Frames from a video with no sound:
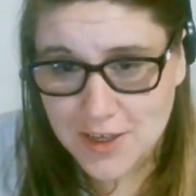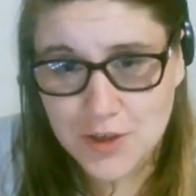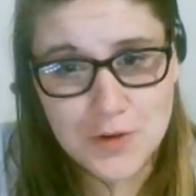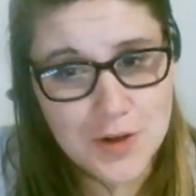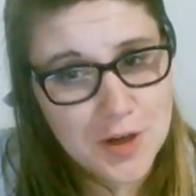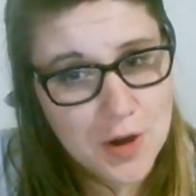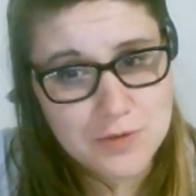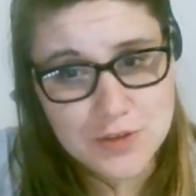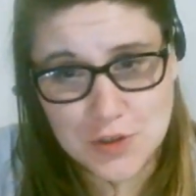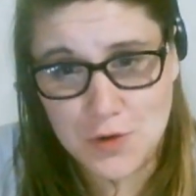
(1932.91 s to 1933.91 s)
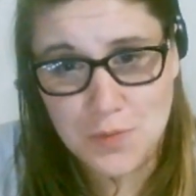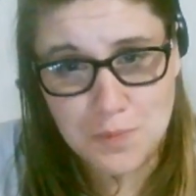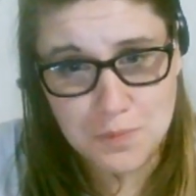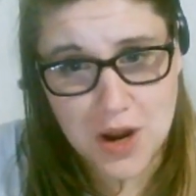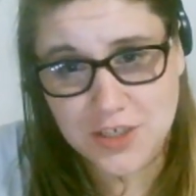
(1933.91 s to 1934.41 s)
you can go to
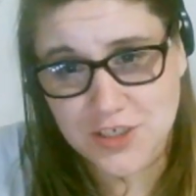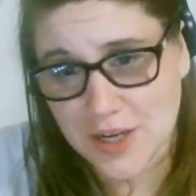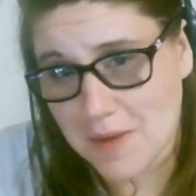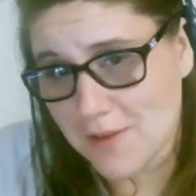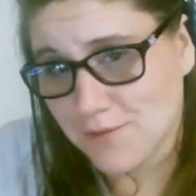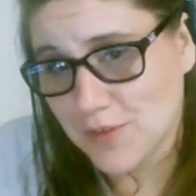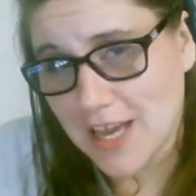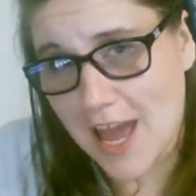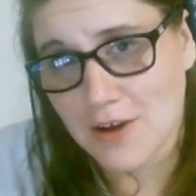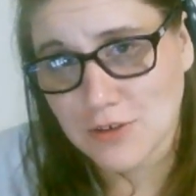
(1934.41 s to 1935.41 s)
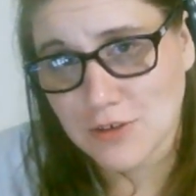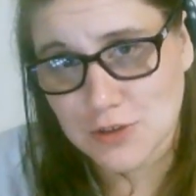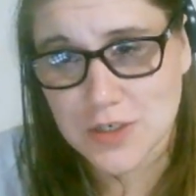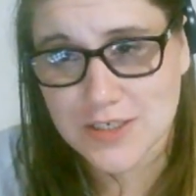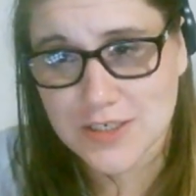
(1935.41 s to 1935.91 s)

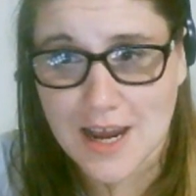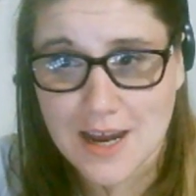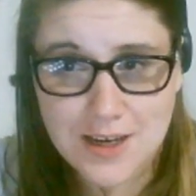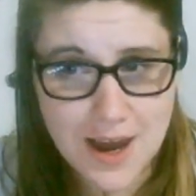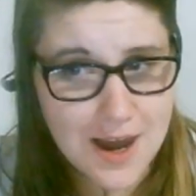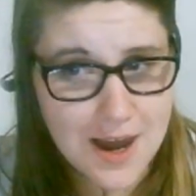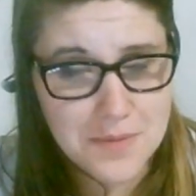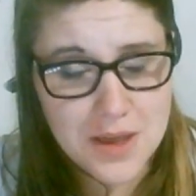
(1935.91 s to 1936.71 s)
projectmindfullyoutdoors.com